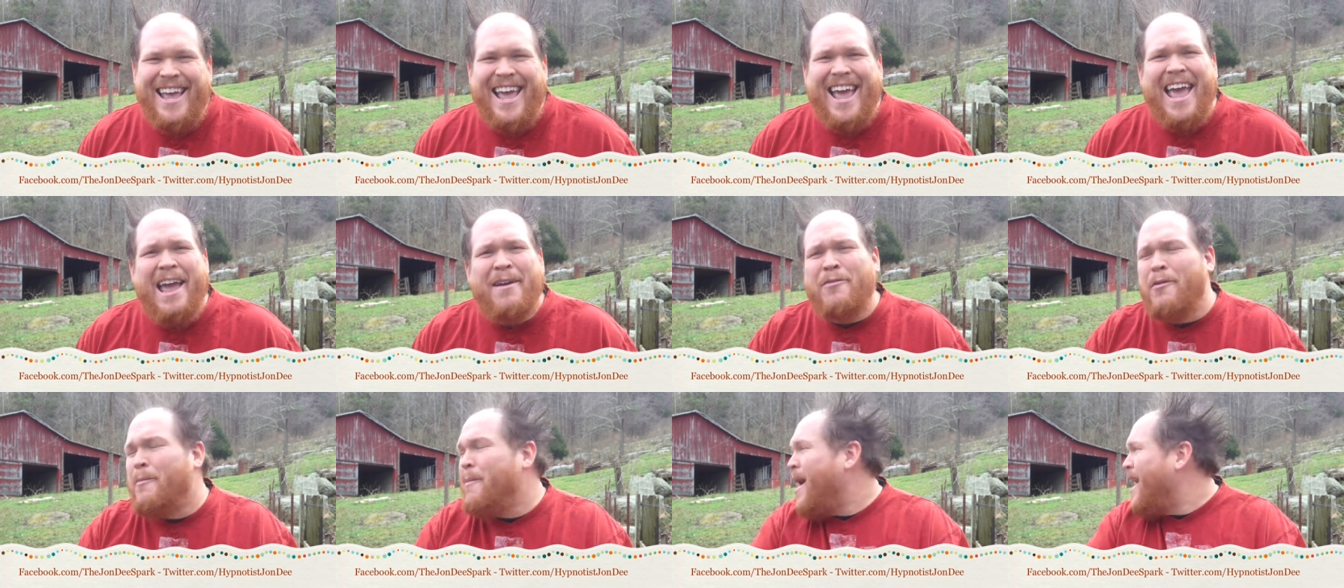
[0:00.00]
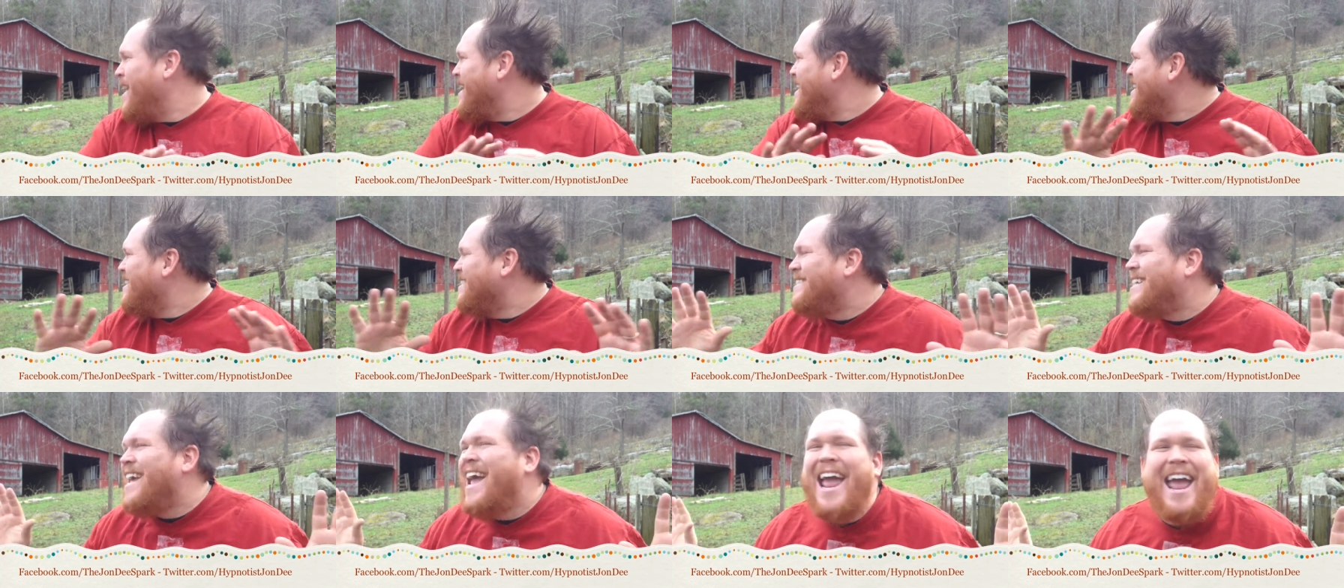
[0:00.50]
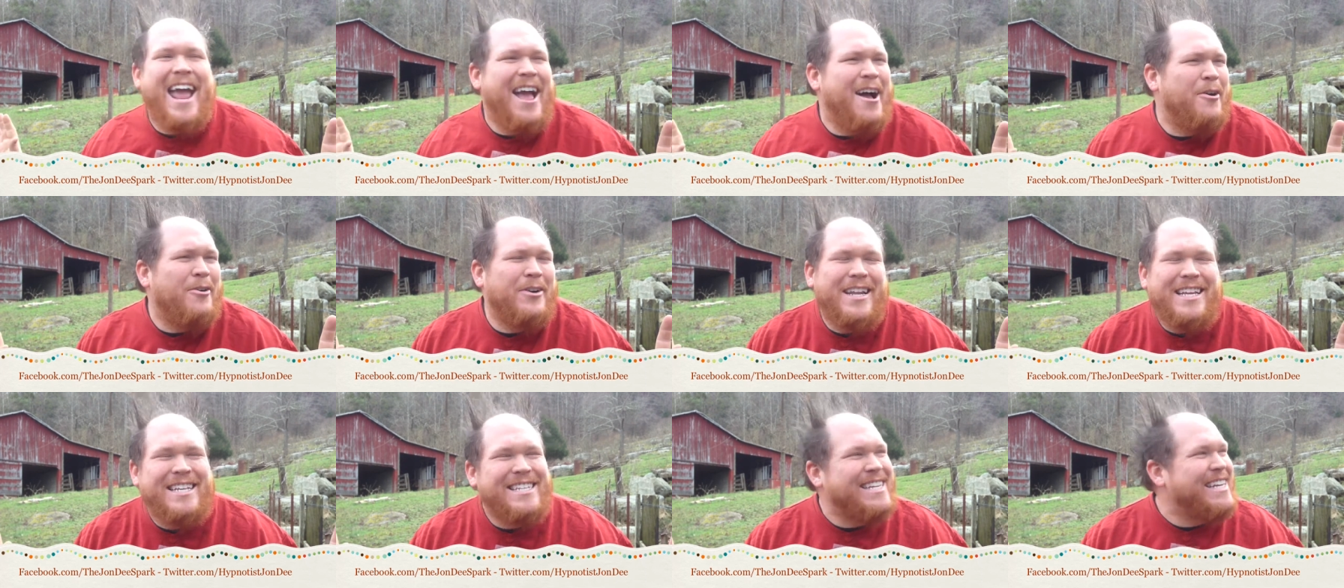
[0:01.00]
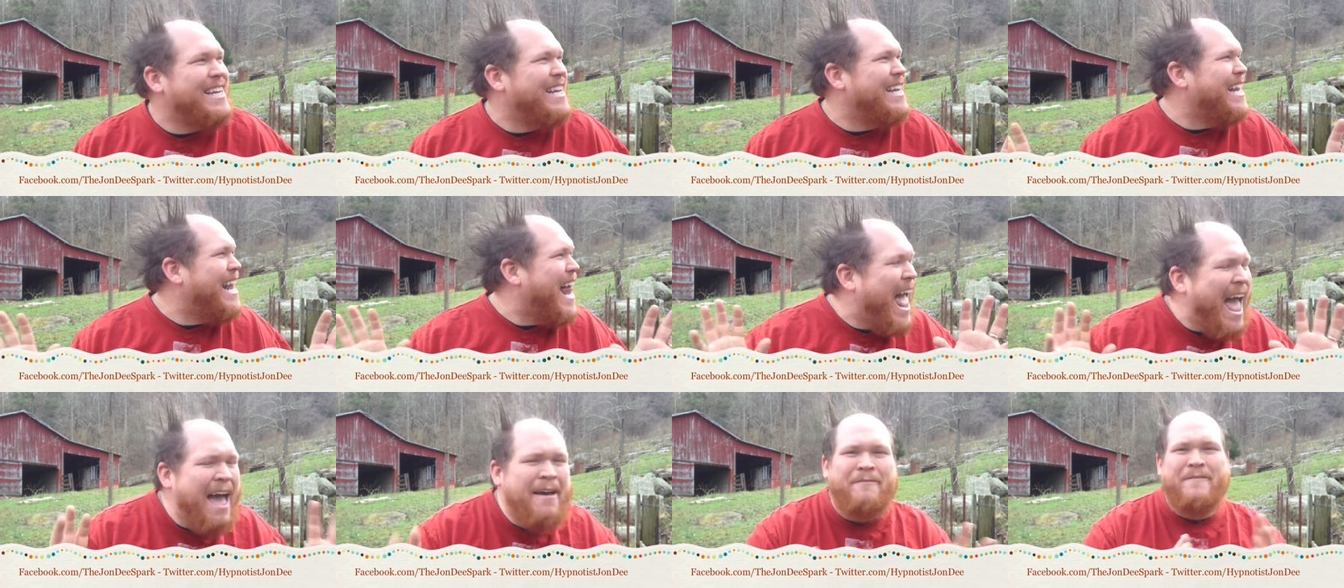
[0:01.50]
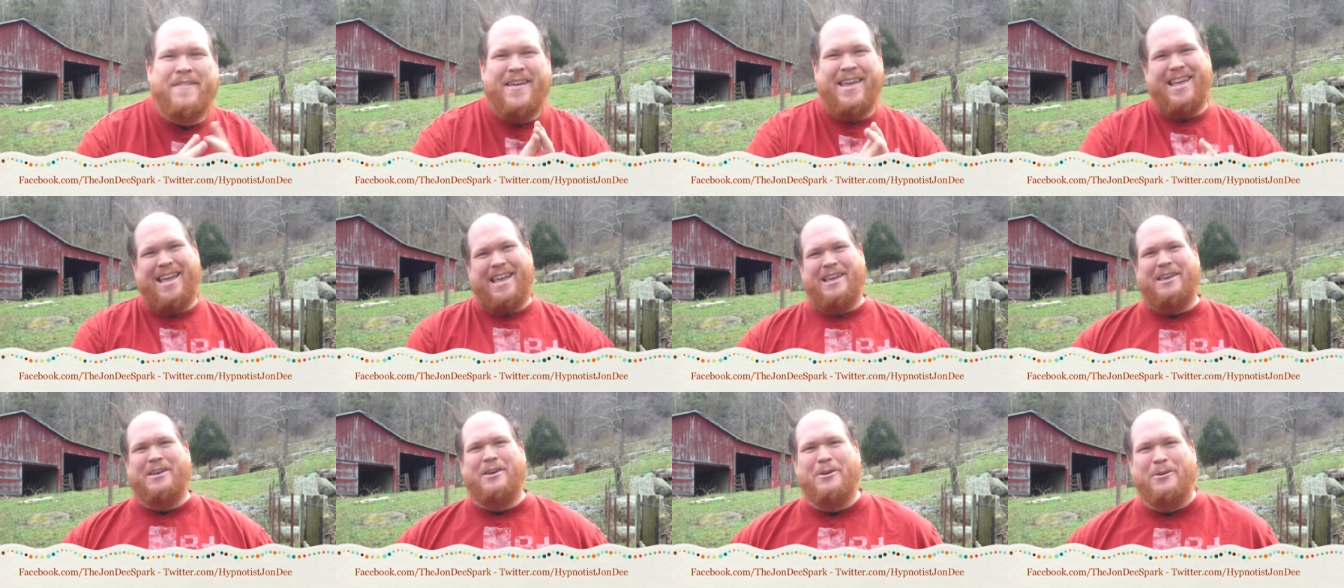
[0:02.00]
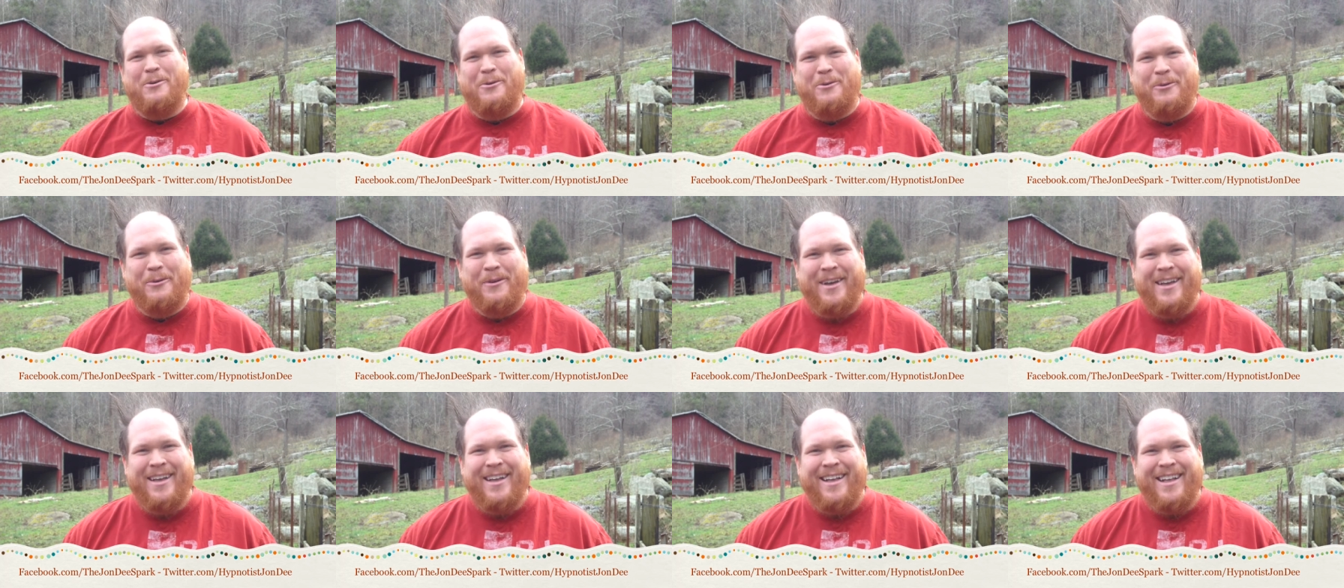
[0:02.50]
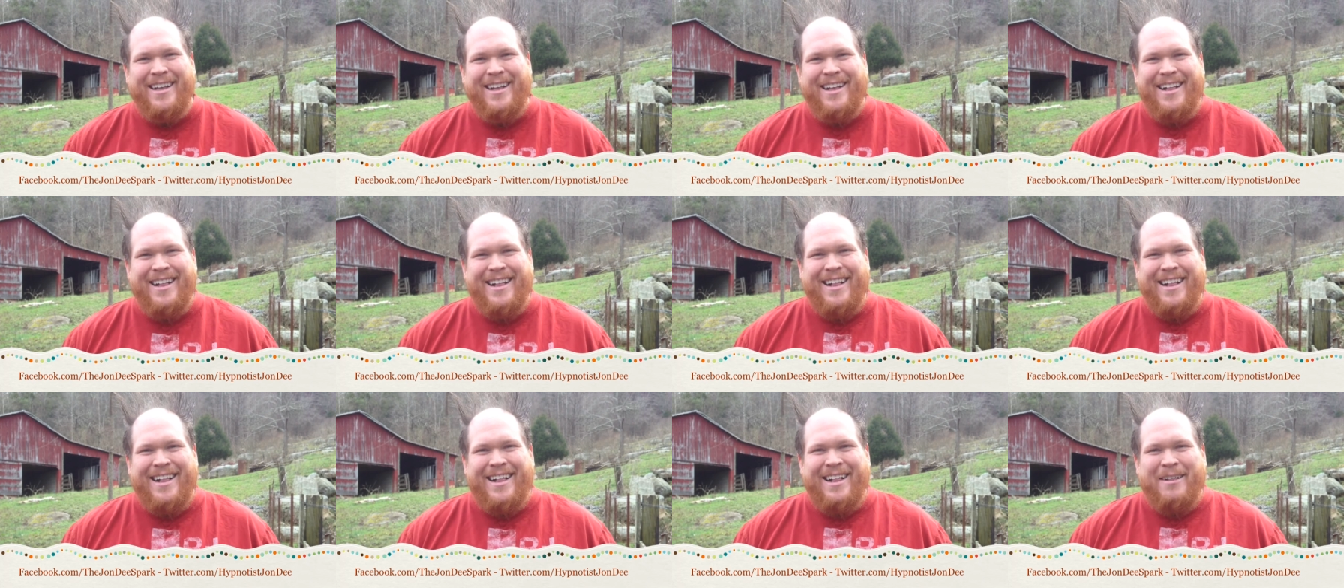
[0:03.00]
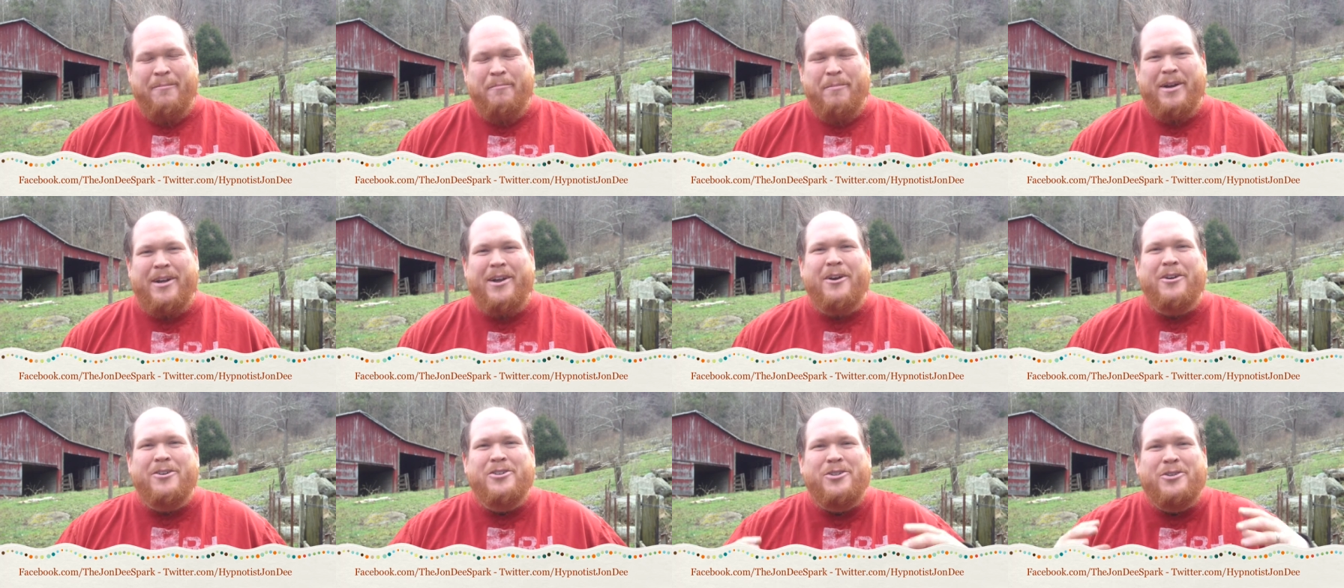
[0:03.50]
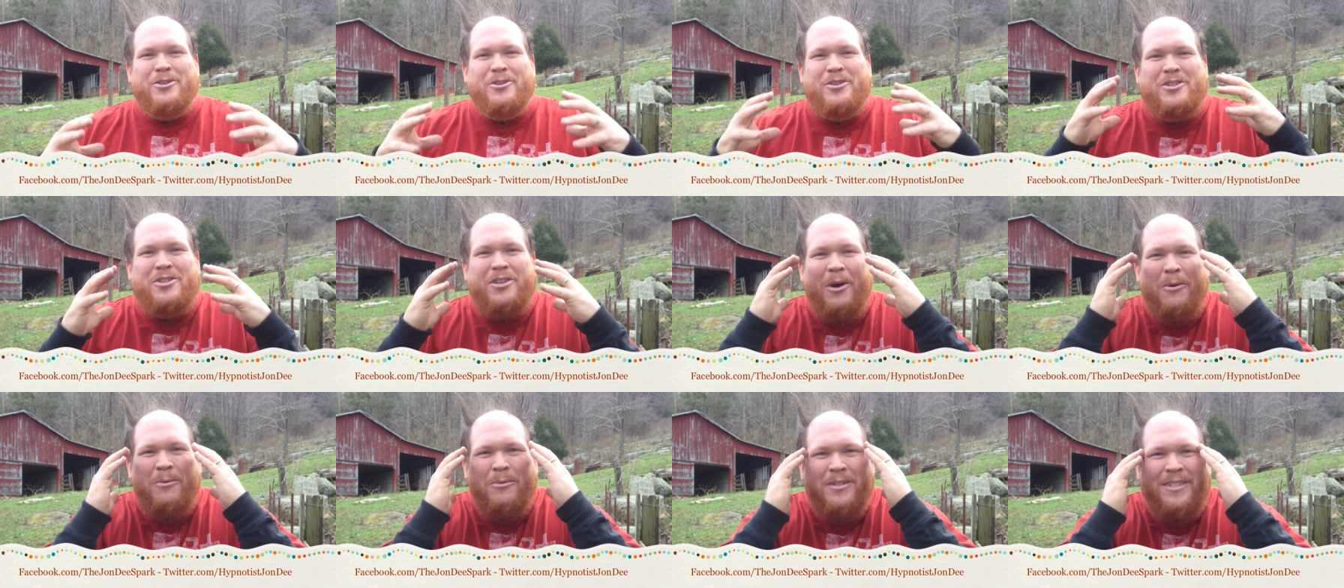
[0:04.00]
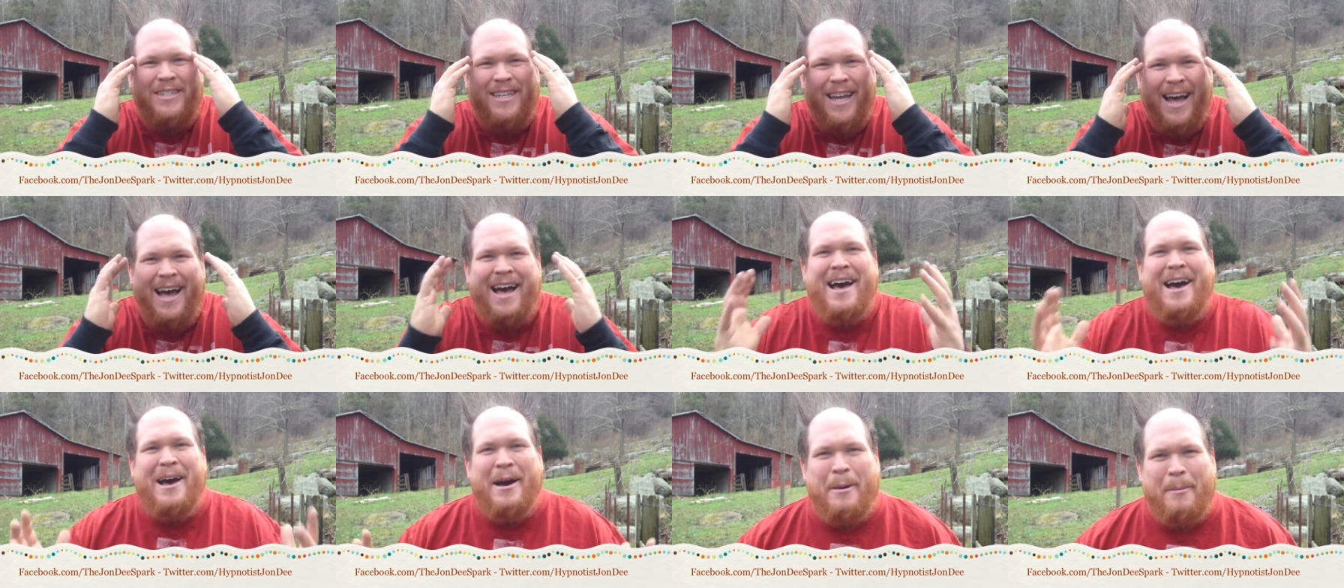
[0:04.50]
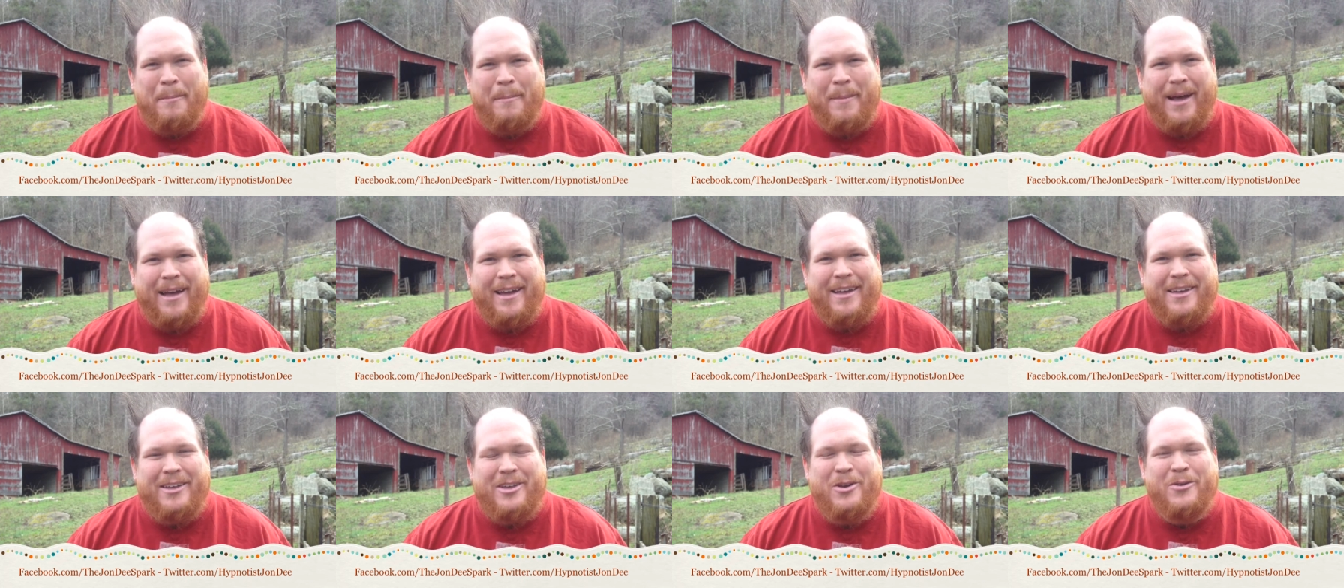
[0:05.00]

everybody in town is laughing at you because you're so dumb.